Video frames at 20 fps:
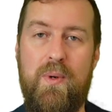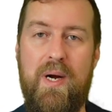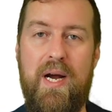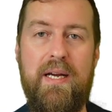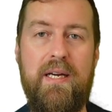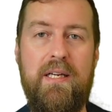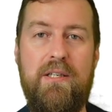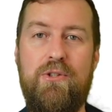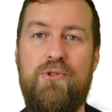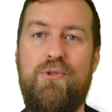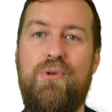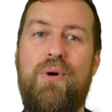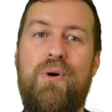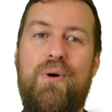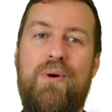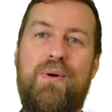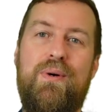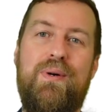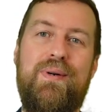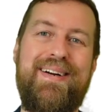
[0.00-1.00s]
I can
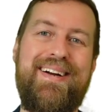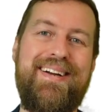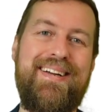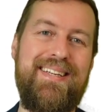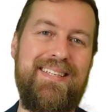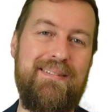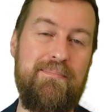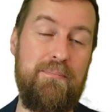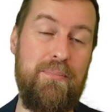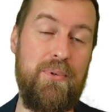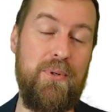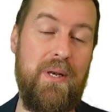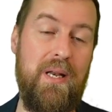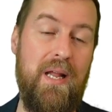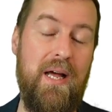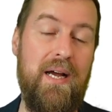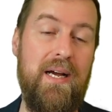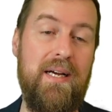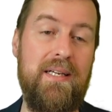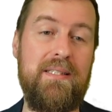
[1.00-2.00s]
draw, I can put
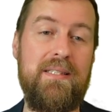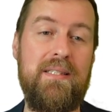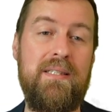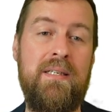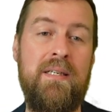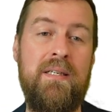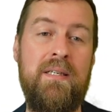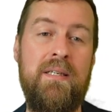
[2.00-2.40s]
lines.